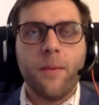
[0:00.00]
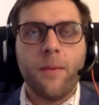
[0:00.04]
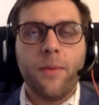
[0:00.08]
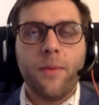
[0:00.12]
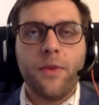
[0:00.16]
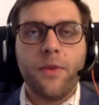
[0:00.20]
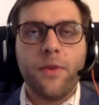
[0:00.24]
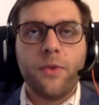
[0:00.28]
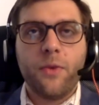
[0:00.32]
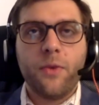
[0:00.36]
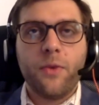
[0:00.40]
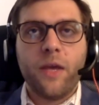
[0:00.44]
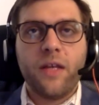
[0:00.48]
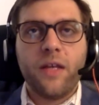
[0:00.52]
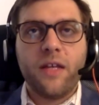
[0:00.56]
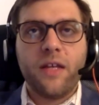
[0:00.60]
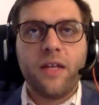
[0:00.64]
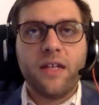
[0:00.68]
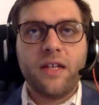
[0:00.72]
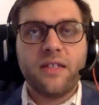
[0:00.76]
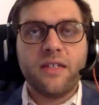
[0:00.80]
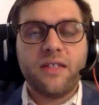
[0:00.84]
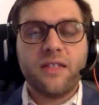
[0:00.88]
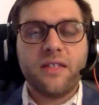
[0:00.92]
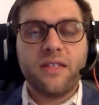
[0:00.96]
But the
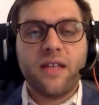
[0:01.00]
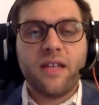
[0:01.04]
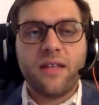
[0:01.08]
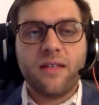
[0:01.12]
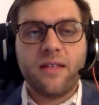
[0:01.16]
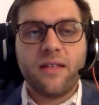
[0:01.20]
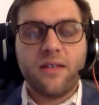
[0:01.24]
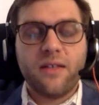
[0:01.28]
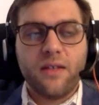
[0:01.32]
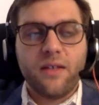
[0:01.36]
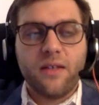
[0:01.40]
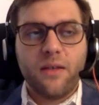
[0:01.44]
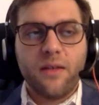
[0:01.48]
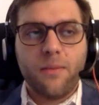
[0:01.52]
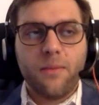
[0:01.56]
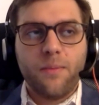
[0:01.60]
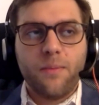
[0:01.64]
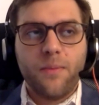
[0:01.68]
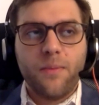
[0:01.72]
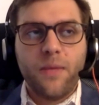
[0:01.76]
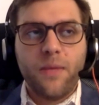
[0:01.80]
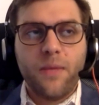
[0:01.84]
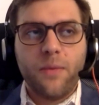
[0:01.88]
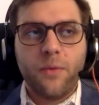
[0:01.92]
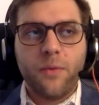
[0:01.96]
reality is that
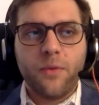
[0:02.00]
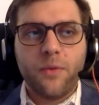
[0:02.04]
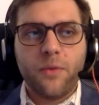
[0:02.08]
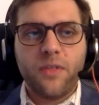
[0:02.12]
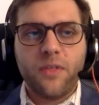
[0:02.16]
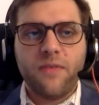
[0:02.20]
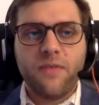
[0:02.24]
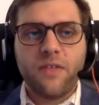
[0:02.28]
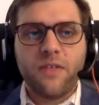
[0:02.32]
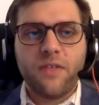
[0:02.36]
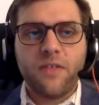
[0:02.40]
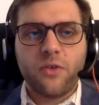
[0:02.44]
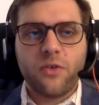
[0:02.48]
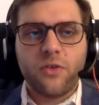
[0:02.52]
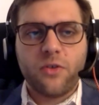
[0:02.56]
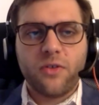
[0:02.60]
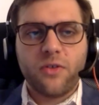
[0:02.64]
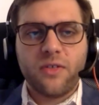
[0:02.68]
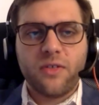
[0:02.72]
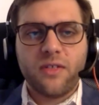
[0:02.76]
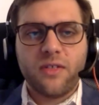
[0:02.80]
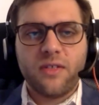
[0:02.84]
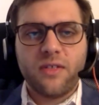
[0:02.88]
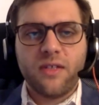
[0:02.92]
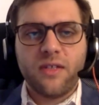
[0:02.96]
people receiving social
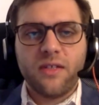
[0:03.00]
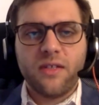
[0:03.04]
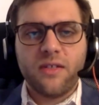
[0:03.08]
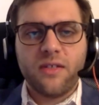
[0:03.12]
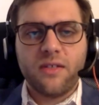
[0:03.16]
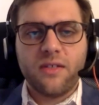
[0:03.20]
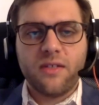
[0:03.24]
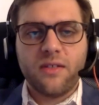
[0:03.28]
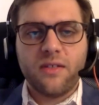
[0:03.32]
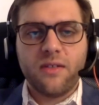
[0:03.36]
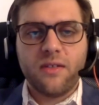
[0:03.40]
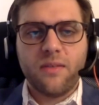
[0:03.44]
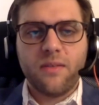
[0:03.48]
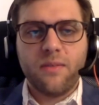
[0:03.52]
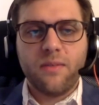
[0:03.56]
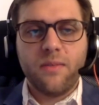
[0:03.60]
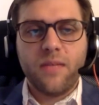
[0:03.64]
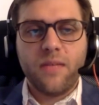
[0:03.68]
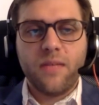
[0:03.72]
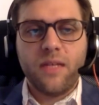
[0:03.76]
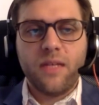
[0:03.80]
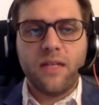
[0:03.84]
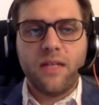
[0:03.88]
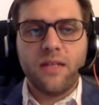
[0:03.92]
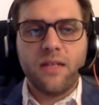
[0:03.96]
assistance
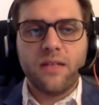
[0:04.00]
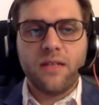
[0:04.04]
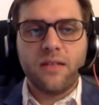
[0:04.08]
need